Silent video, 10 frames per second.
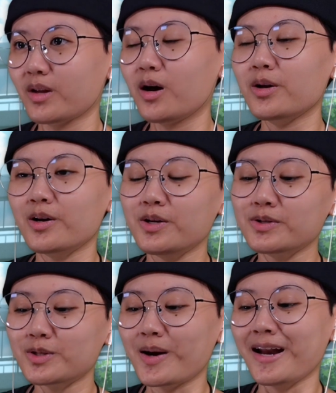Oh no, he
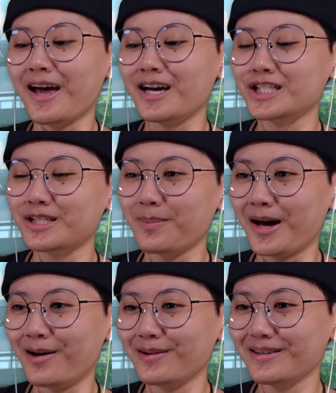was trying to ask
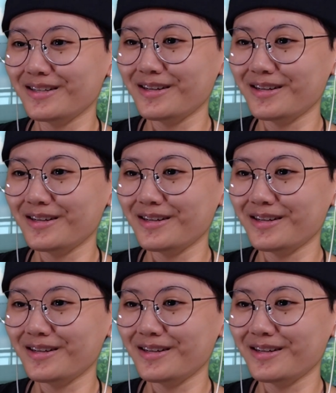about...